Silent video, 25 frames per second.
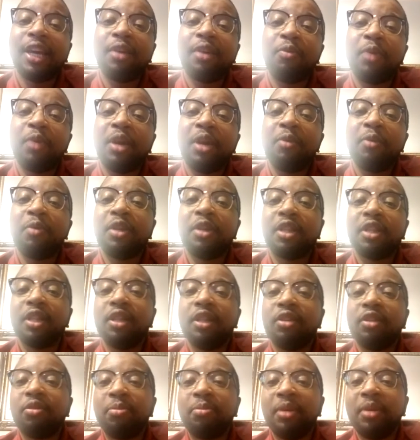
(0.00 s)
away with a
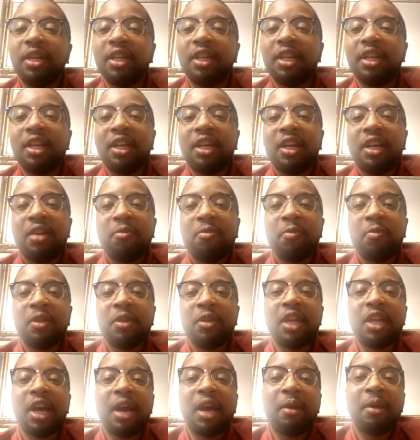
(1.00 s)
little bit
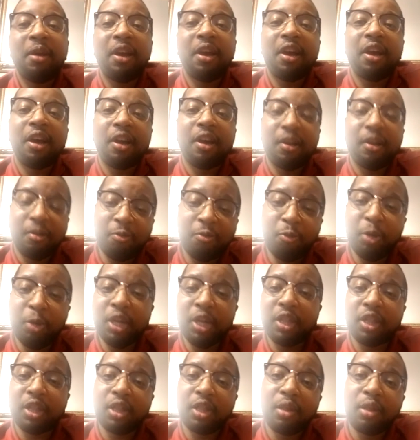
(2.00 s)

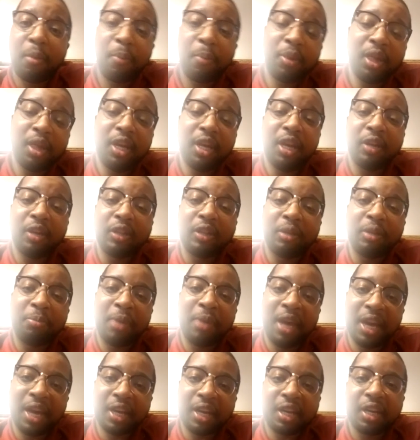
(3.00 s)
with playing out the
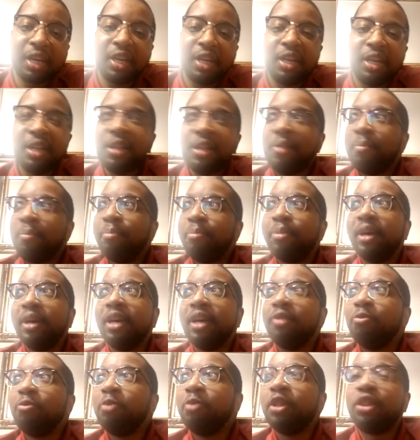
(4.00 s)
back,
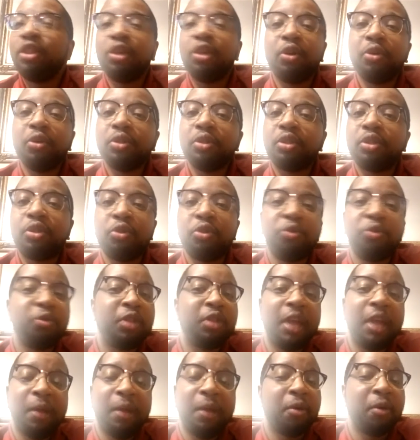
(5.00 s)
but with those two,
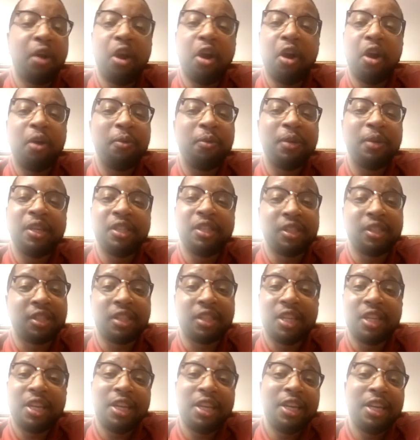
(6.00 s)
they were always
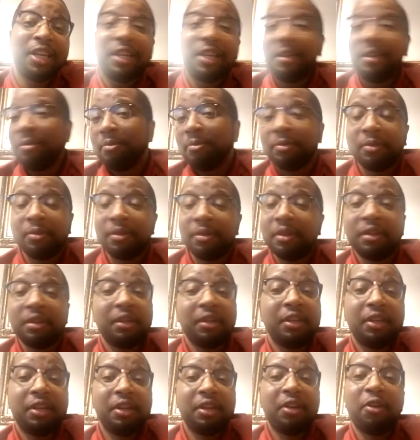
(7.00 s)

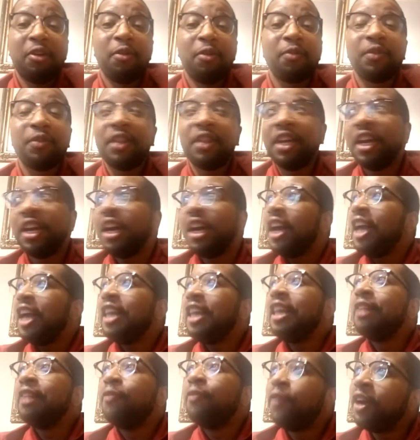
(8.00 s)
over there. And
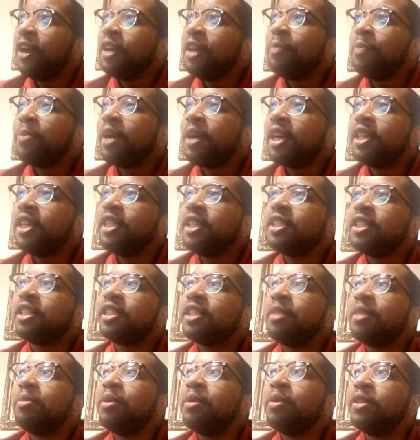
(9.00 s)
the funny part is,
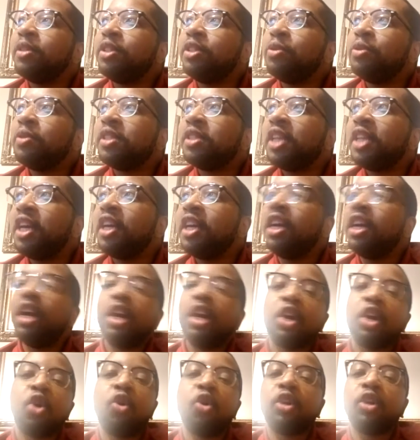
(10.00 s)
similar to what you were saying,
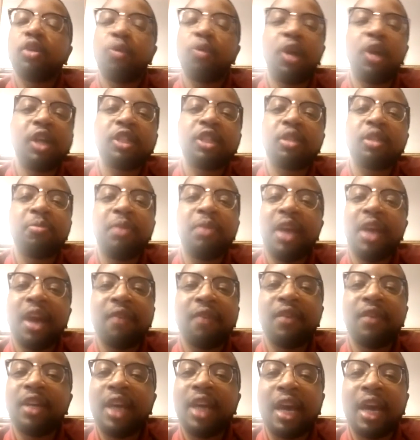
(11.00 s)
Courtois should be
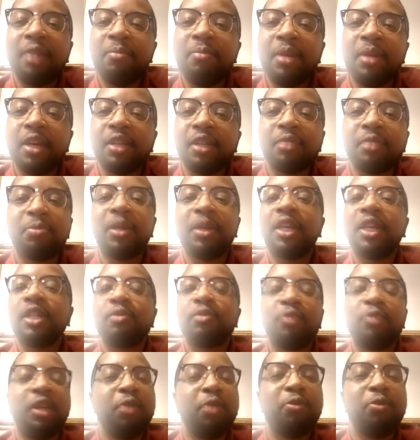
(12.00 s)
having nightmares because
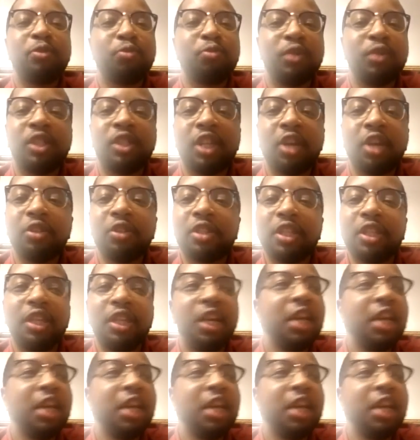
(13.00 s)
when he was with Chelsea,